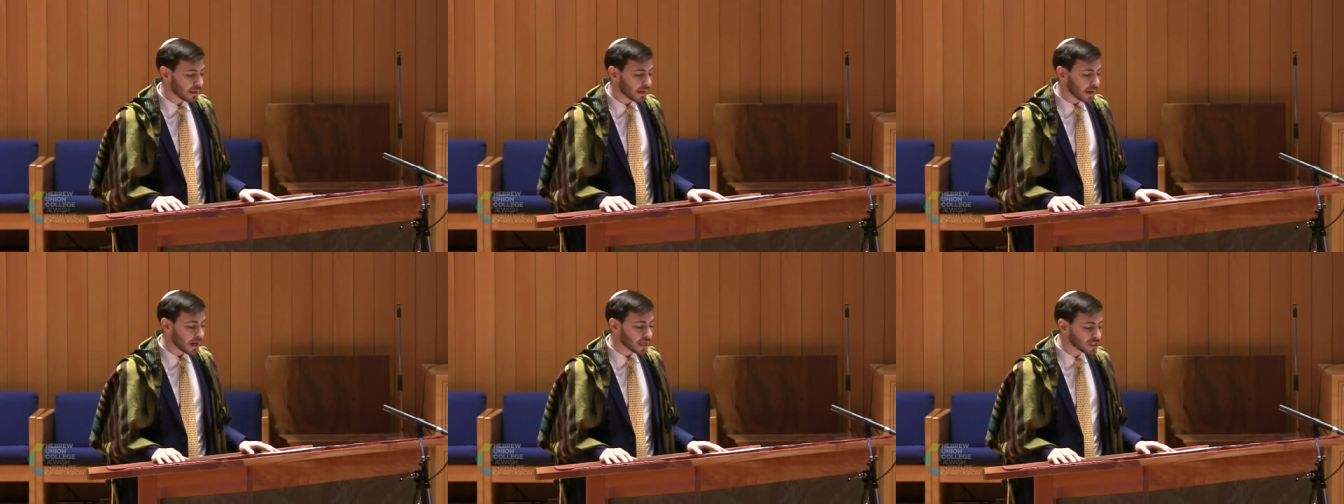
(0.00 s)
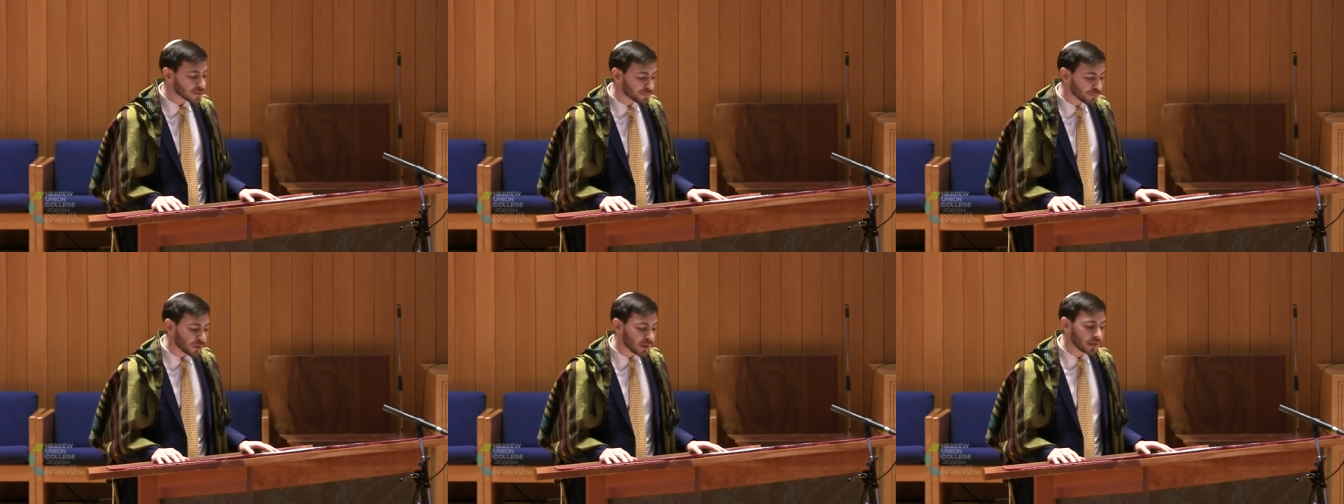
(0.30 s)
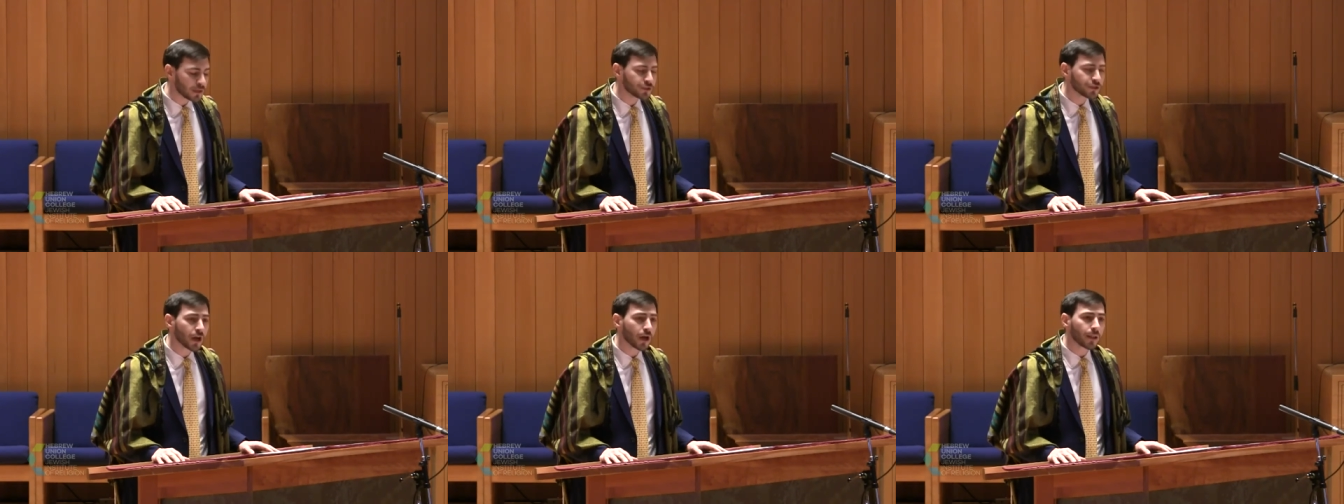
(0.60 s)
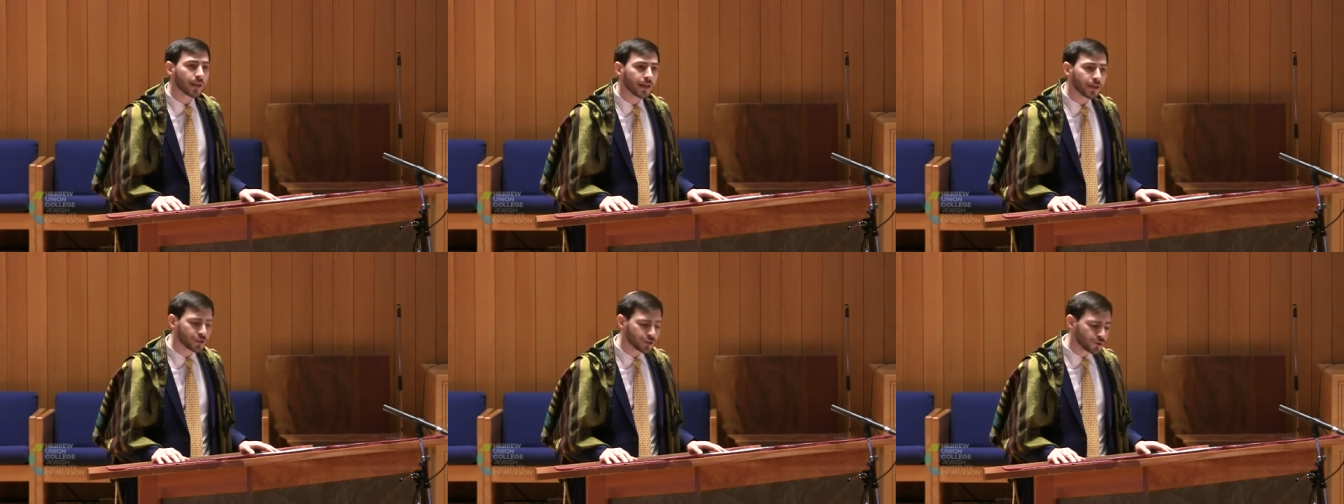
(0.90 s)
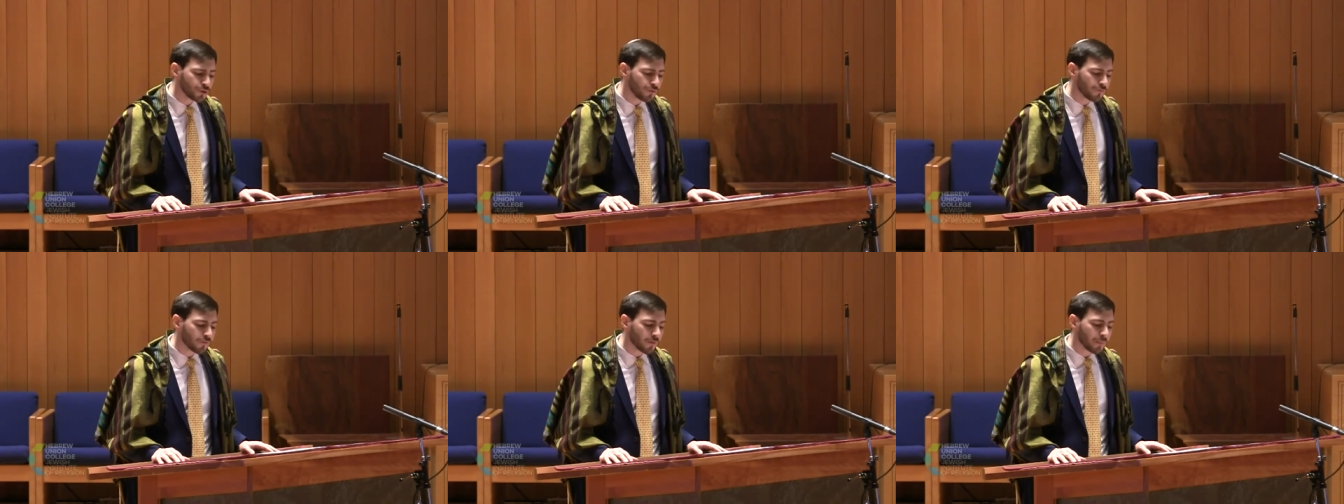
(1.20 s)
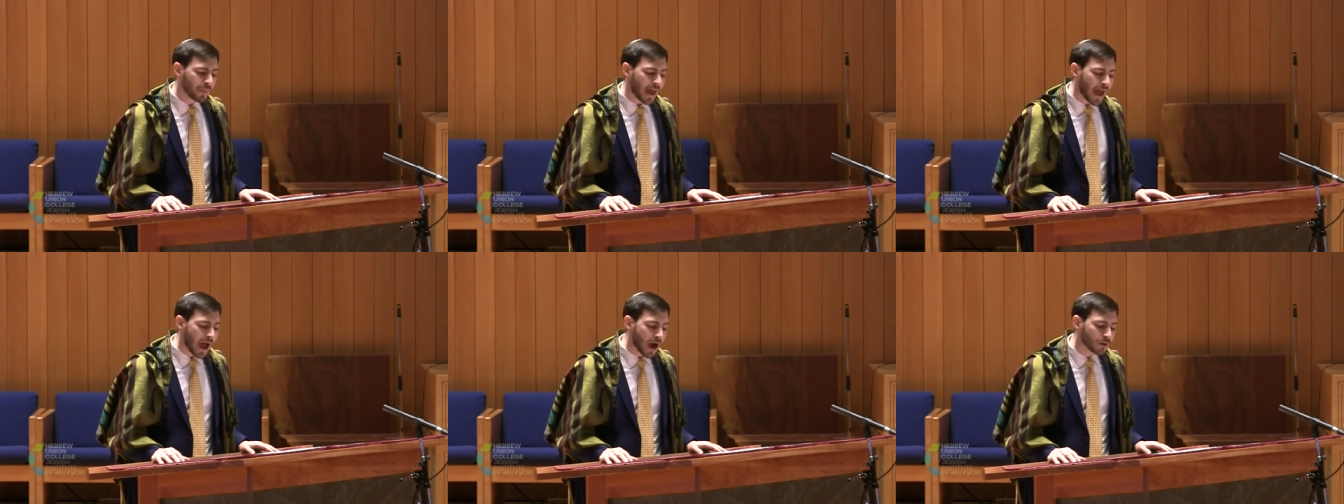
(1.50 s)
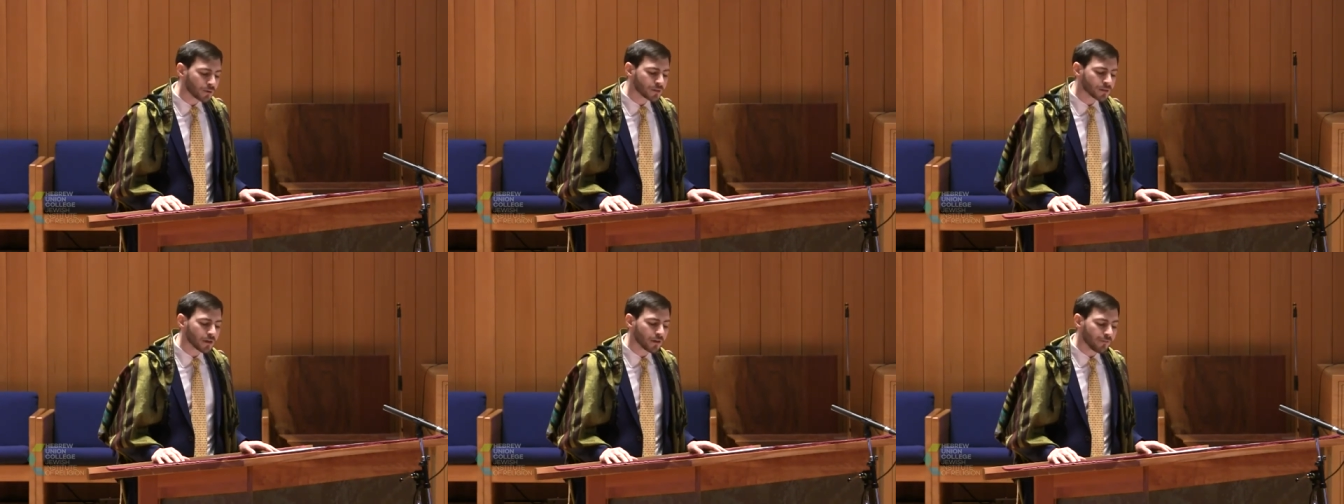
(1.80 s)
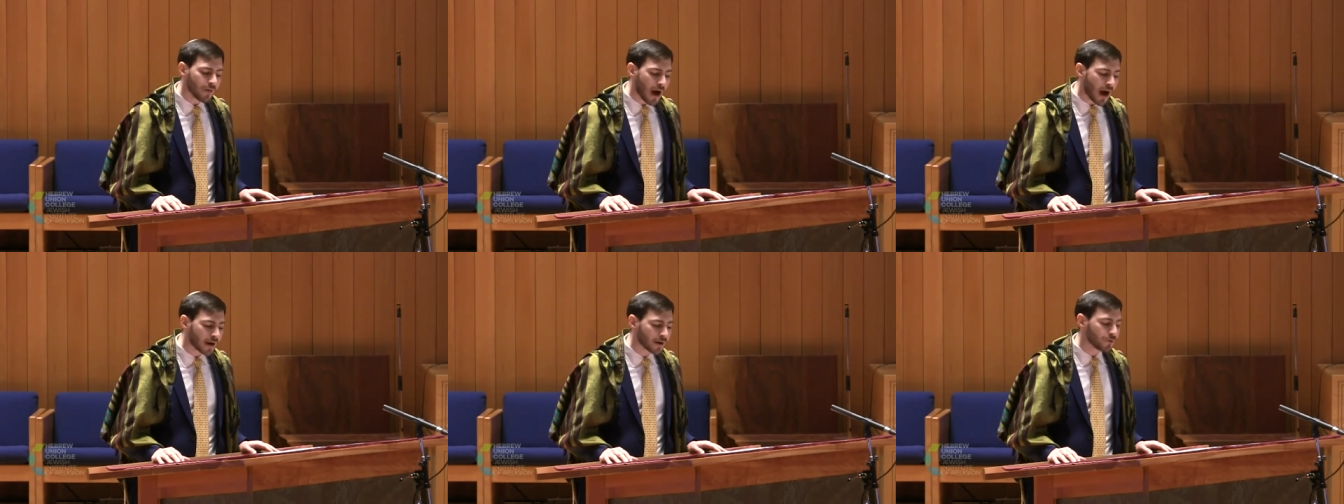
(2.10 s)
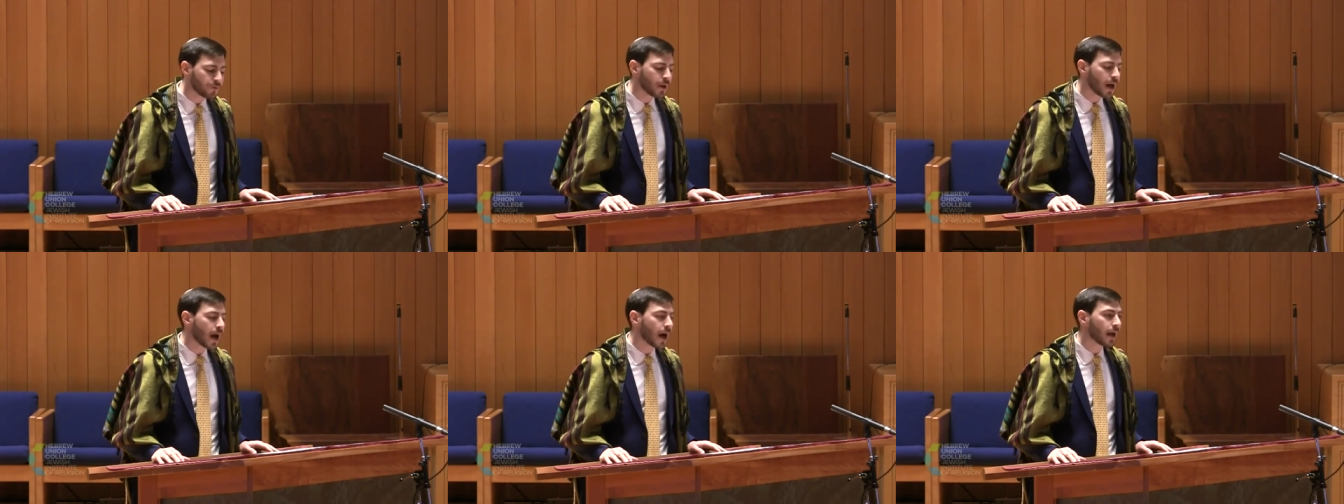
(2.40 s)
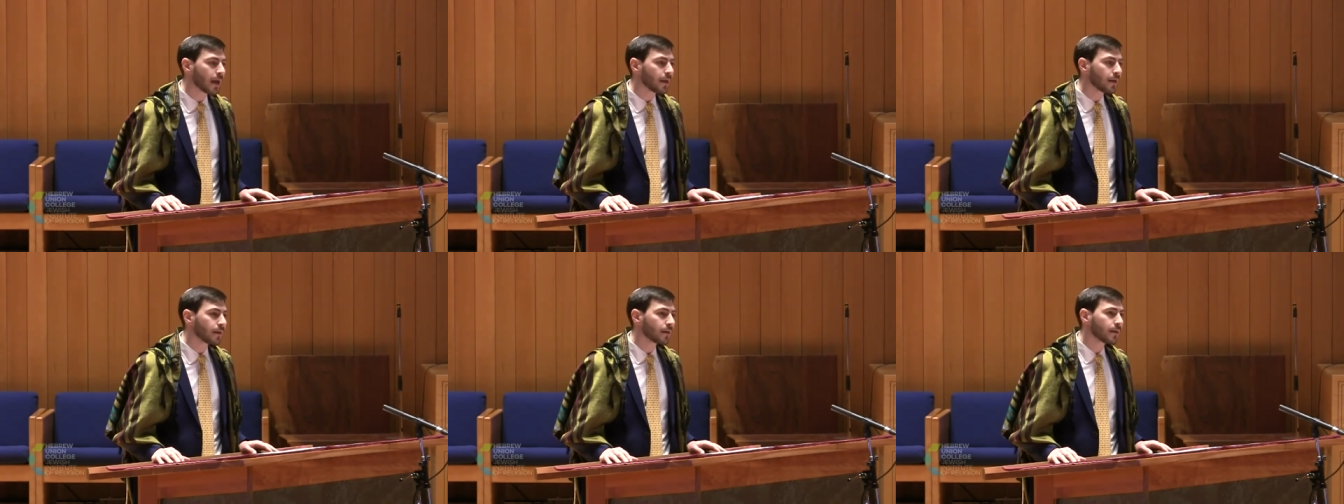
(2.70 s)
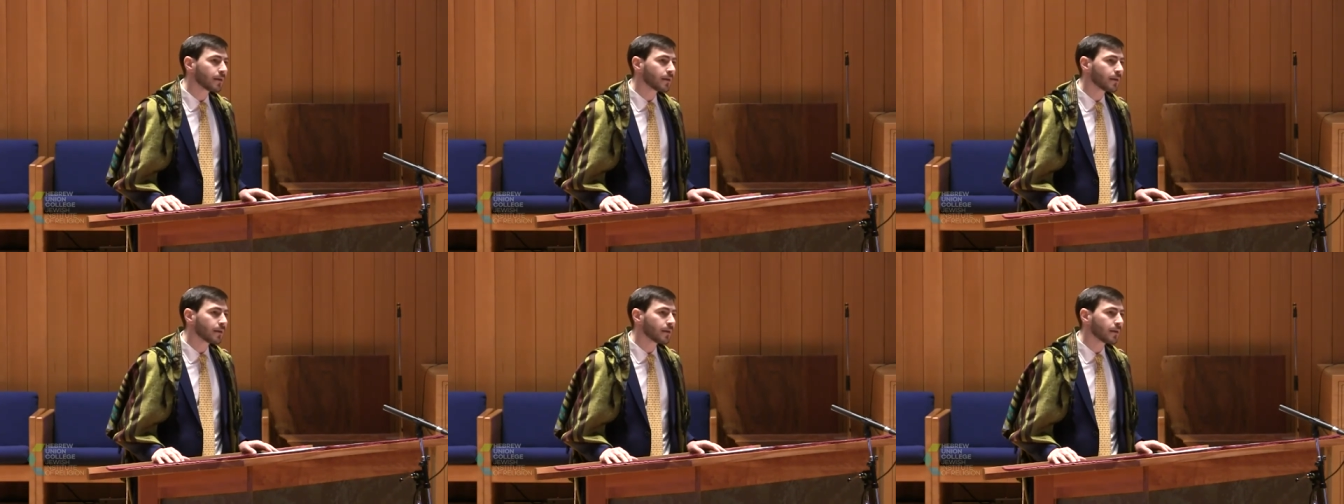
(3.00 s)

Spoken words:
a spring shall issue from the house of Adonai,